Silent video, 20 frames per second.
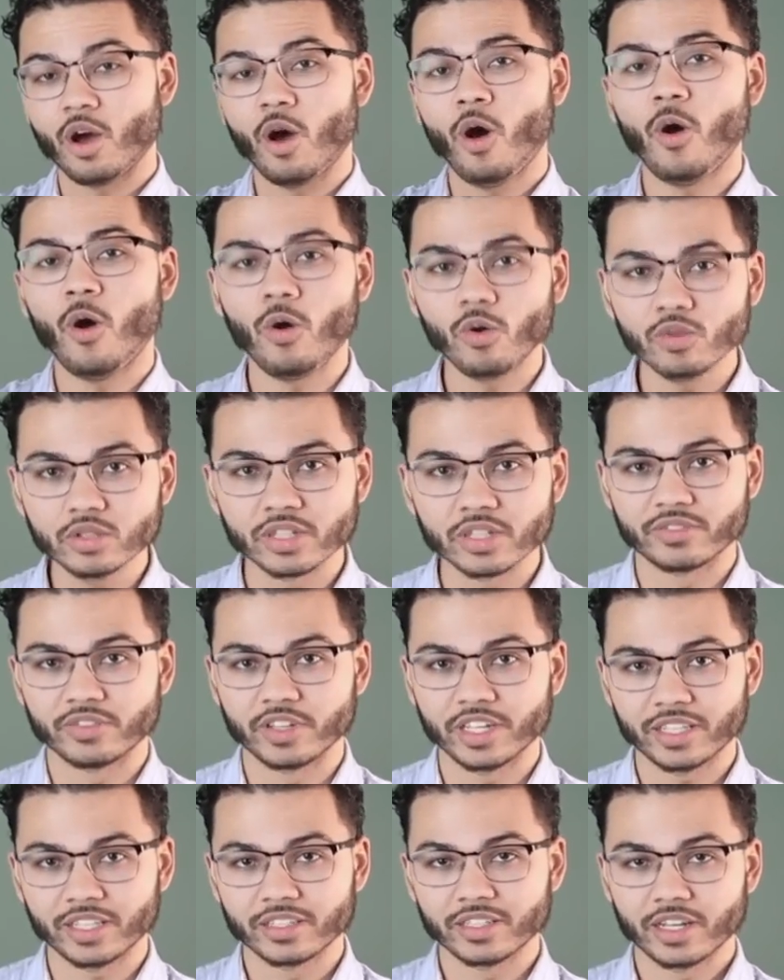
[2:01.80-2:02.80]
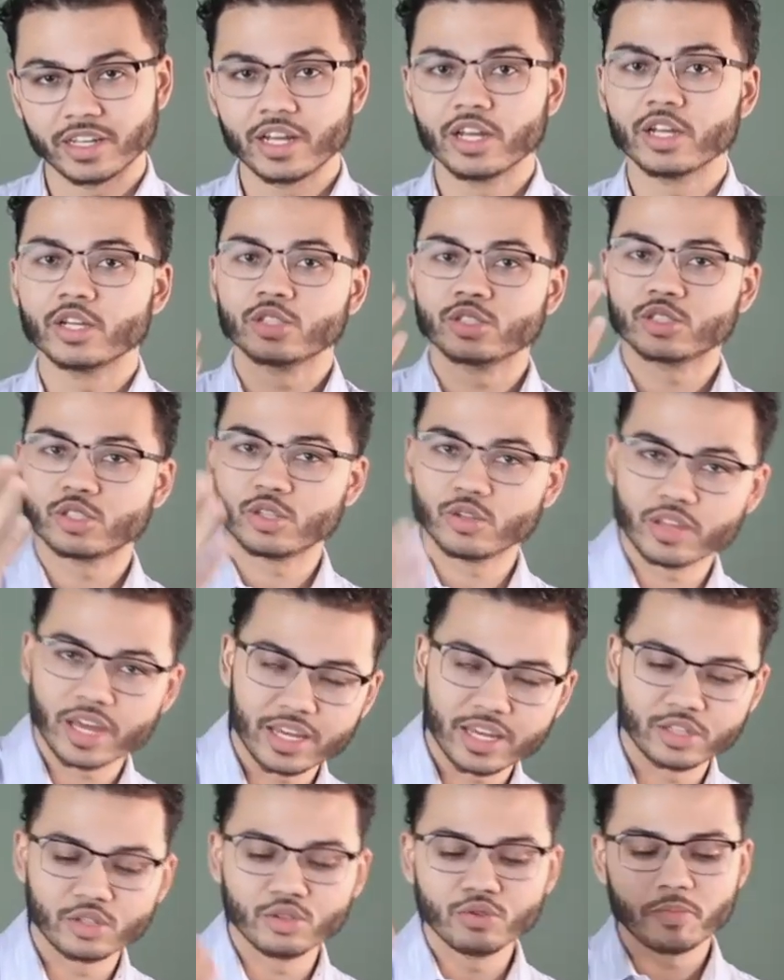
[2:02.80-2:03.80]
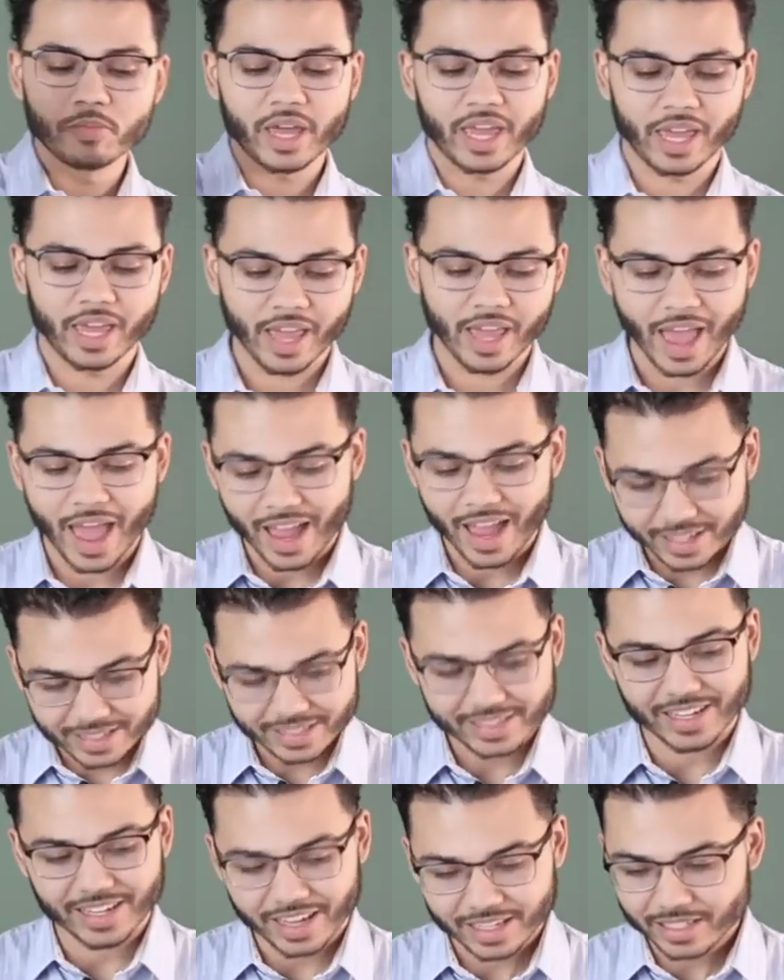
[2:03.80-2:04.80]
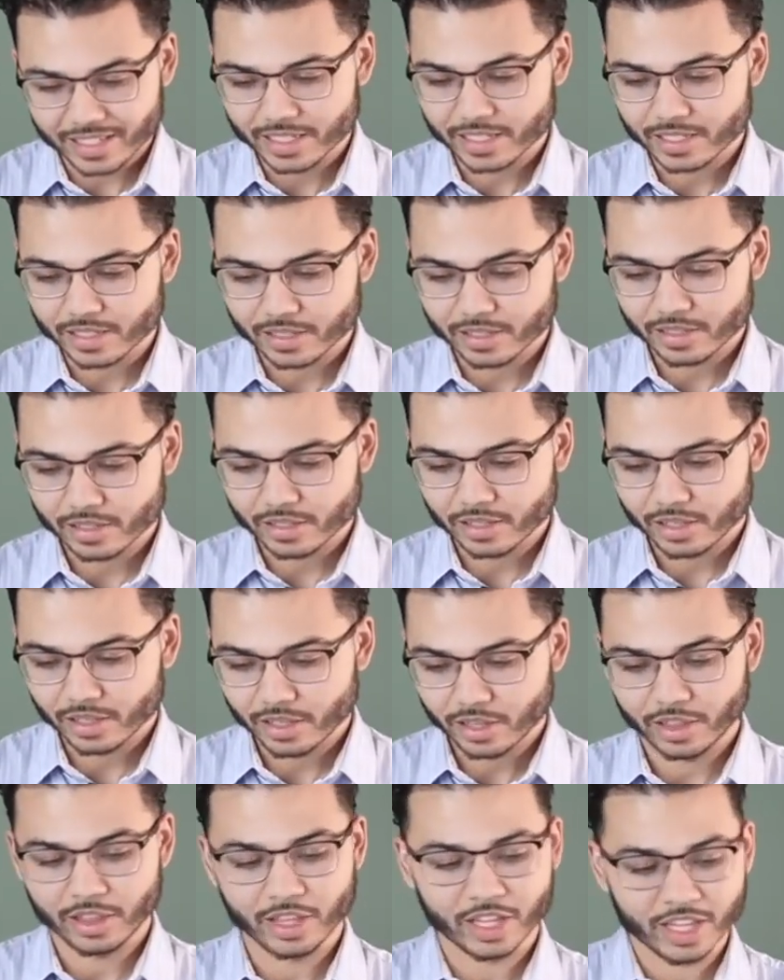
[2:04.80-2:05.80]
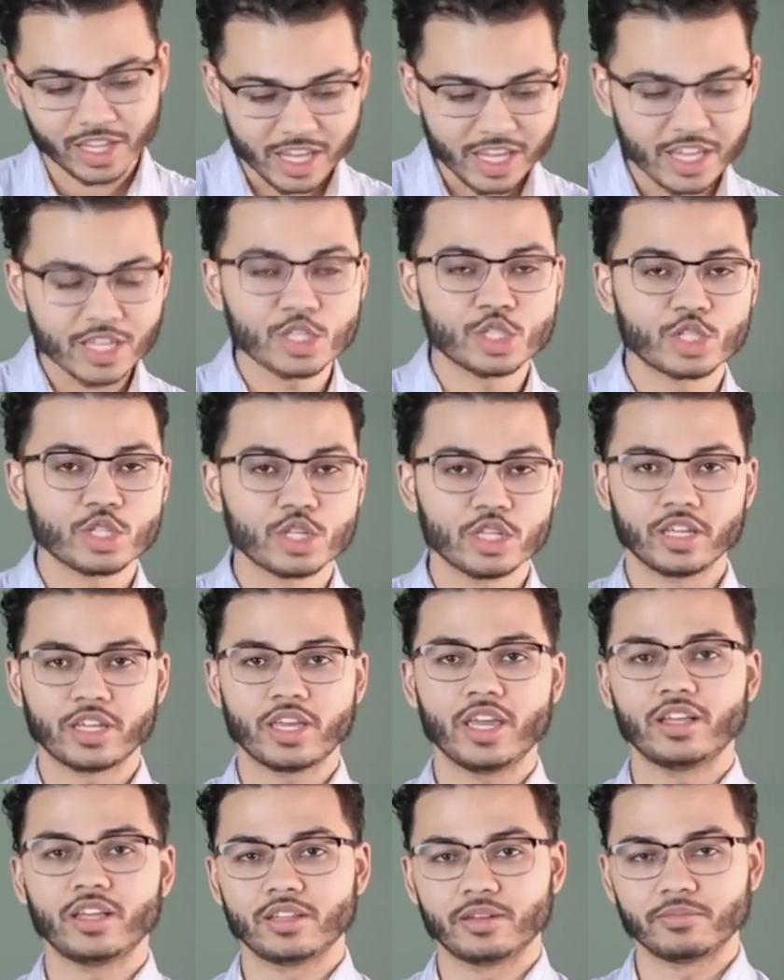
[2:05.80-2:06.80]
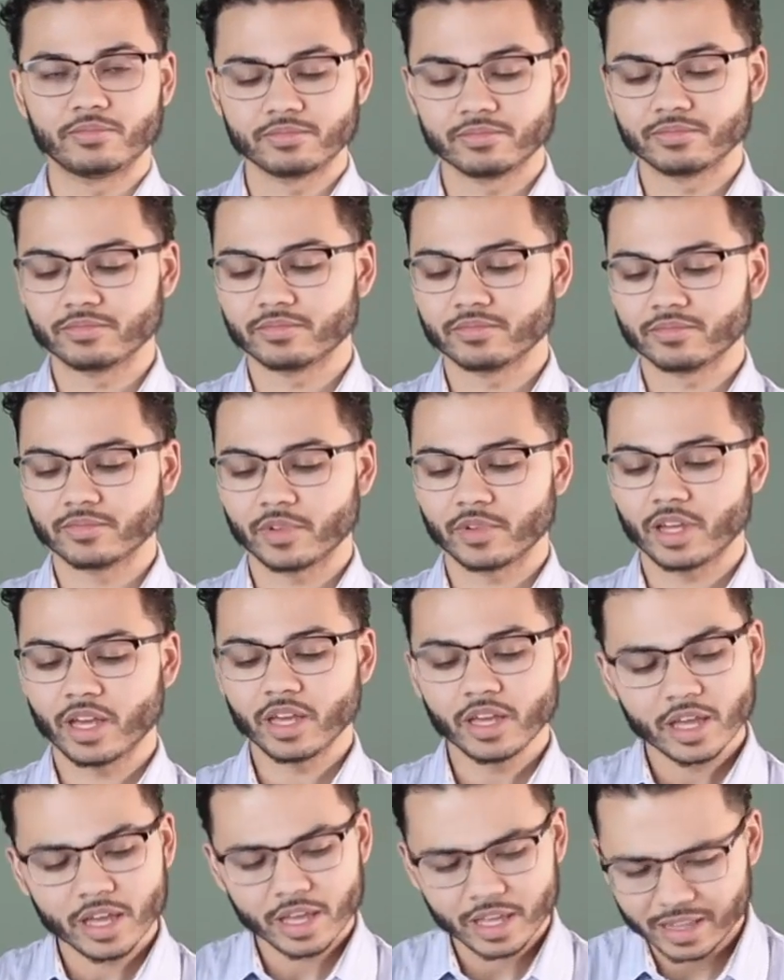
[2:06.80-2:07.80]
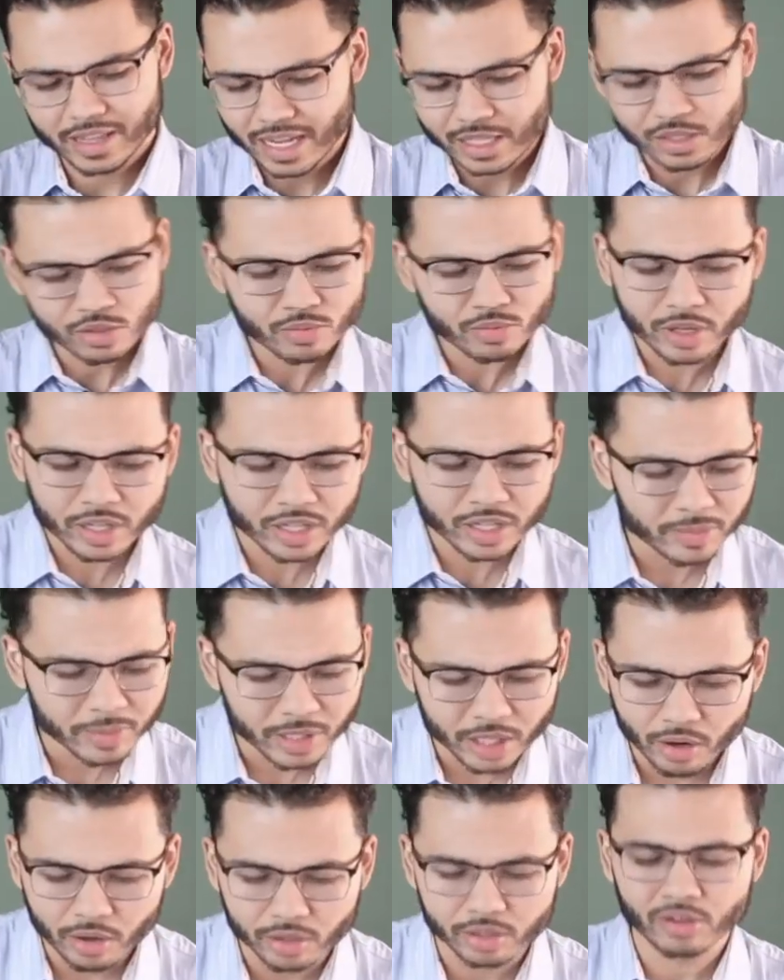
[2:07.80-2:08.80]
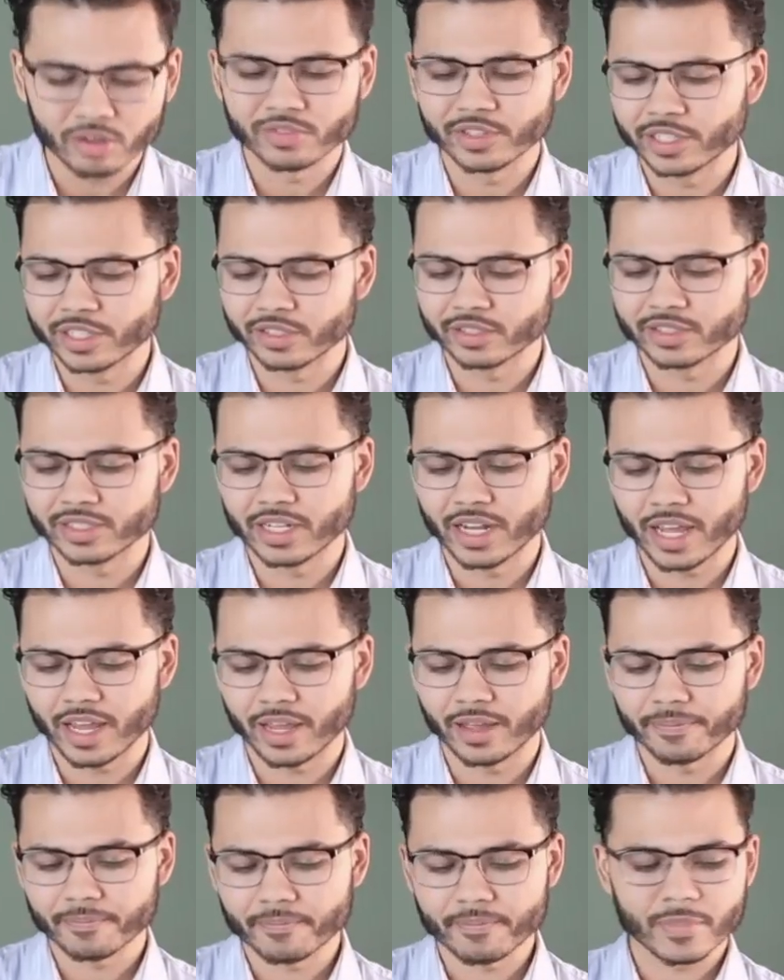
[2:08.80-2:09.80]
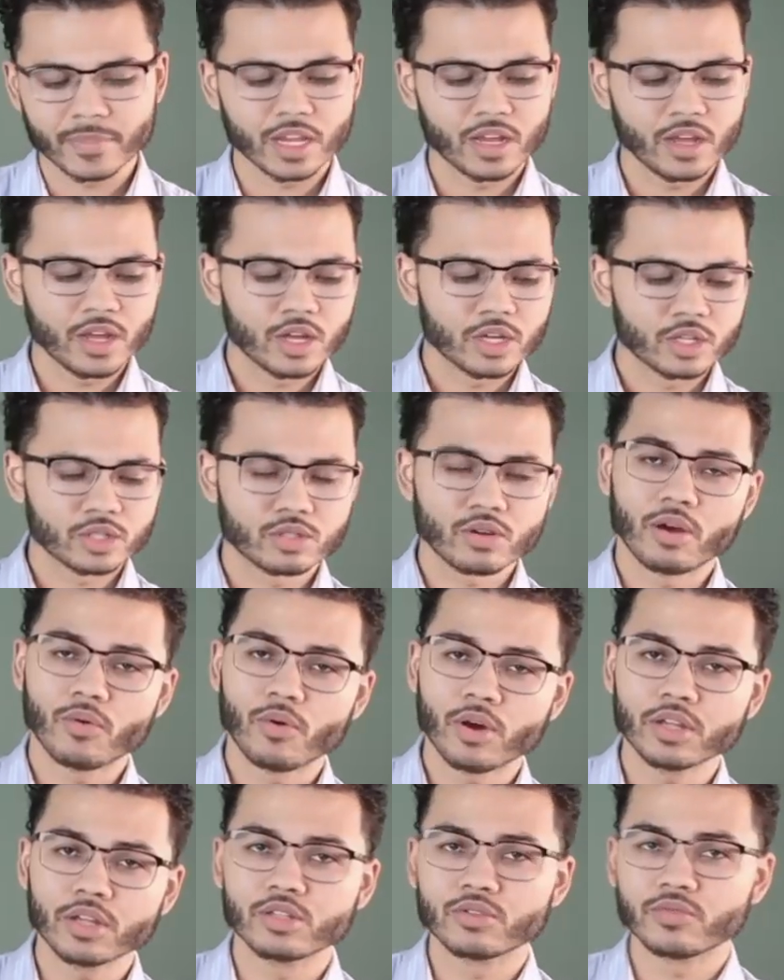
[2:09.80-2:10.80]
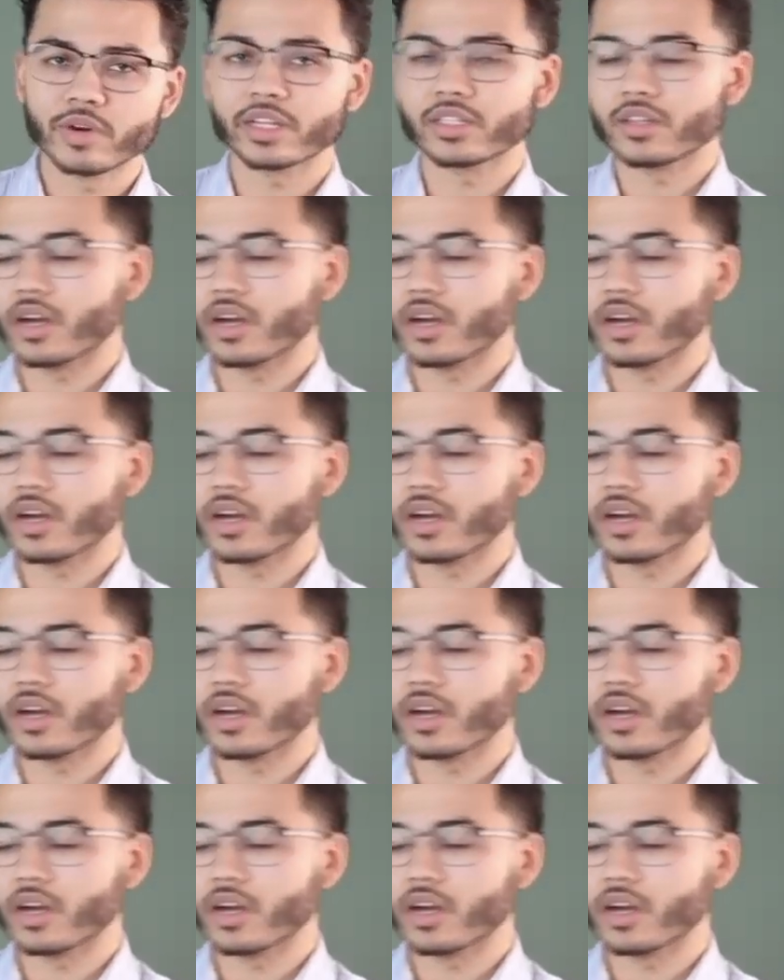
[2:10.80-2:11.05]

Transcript: hold of it so that you may access the keys to the kingdom. Okay? And that's what we're going to be going over here today. So I want to direct